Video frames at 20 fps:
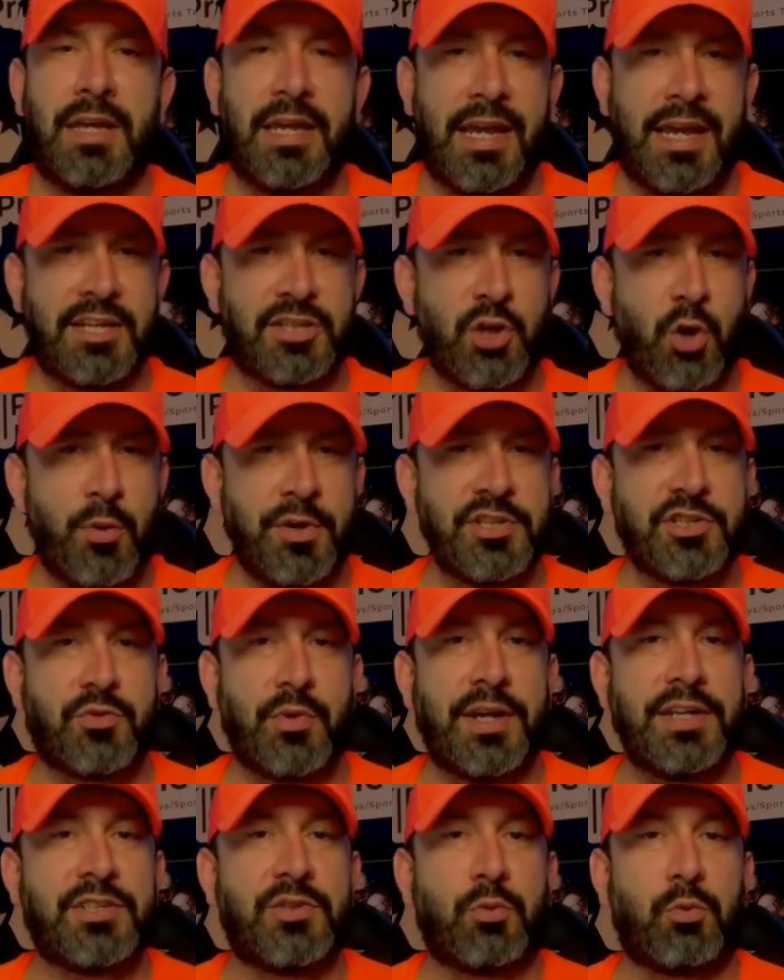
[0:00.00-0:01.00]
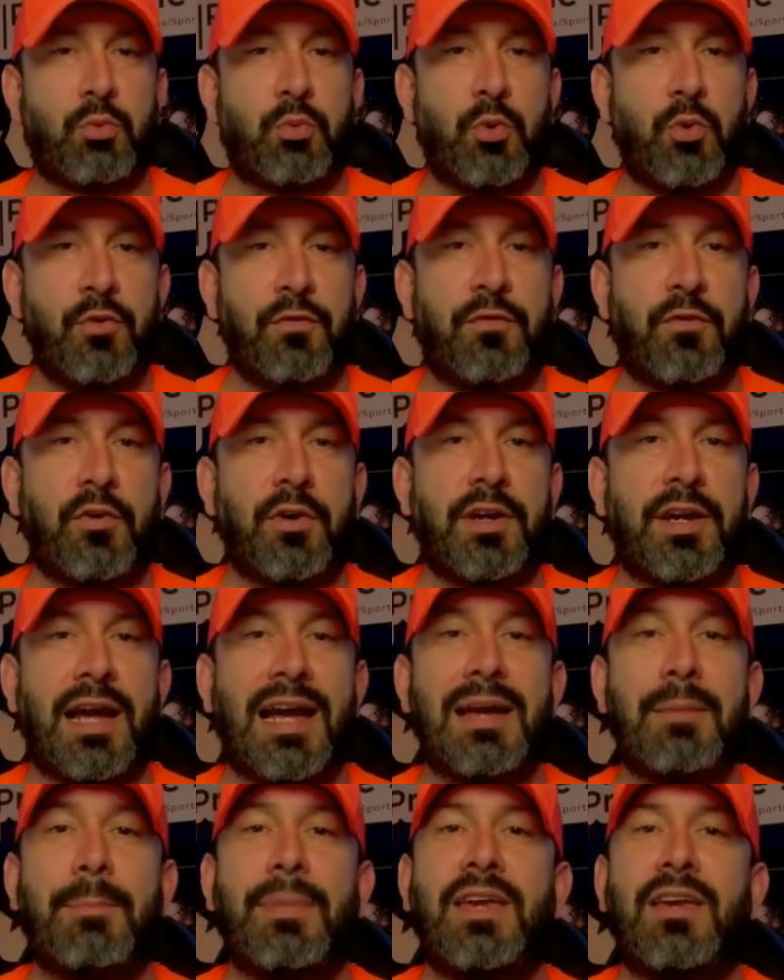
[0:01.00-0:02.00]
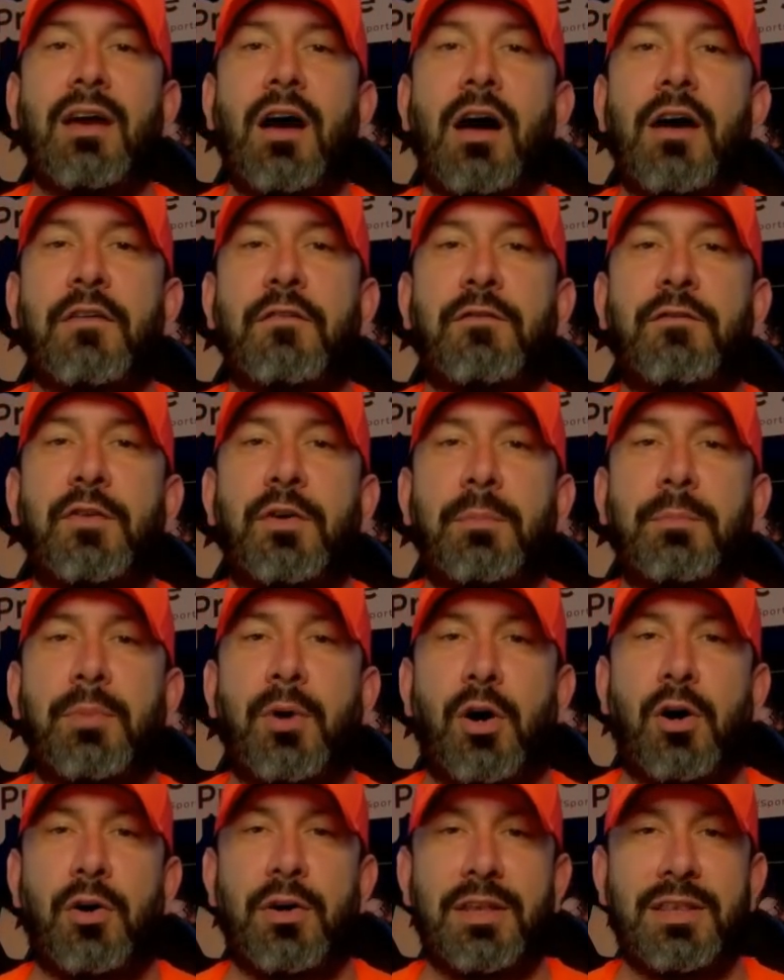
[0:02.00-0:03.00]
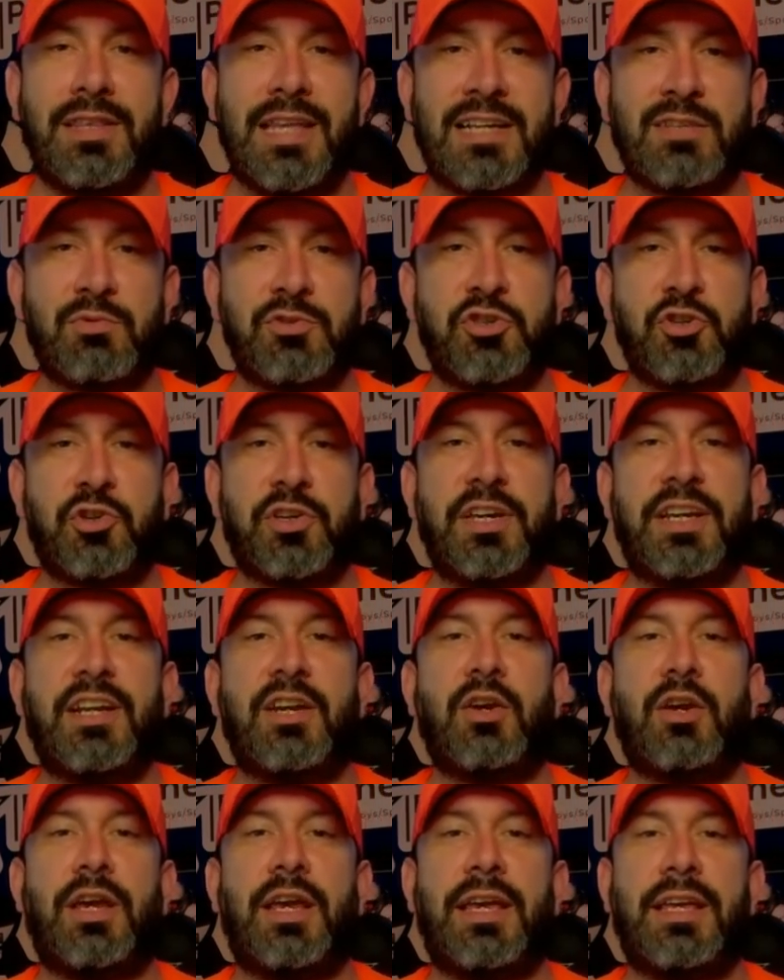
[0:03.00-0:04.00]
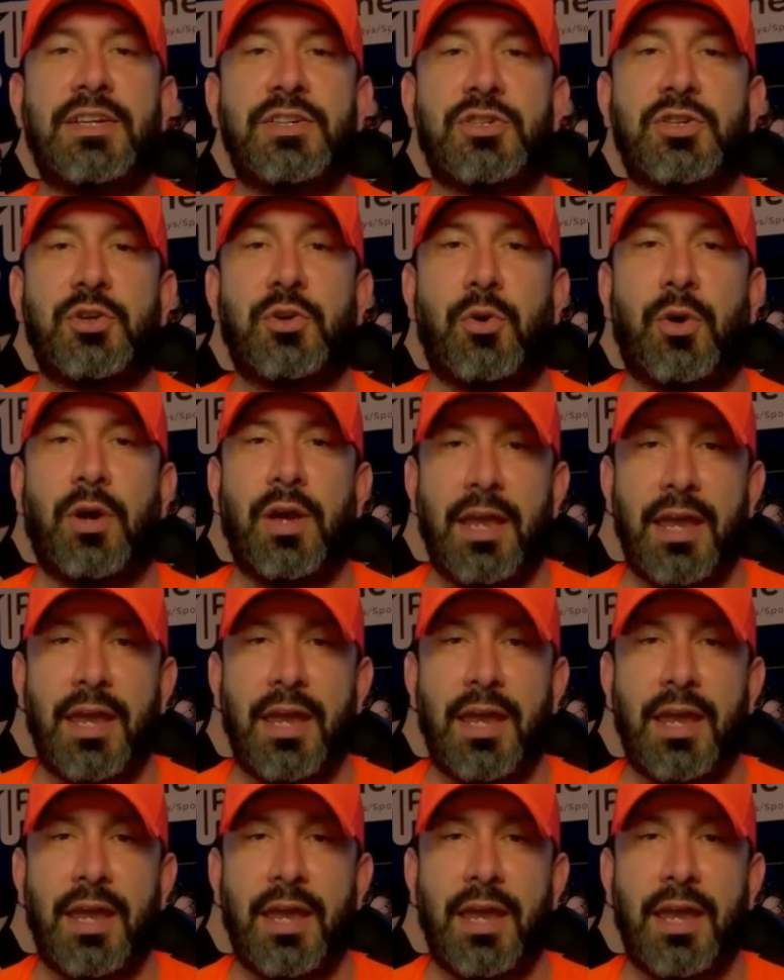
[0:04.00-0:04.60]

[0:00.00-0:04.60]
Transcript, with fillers: It's always great to root for a guy beyond football, and that's what you're getting into.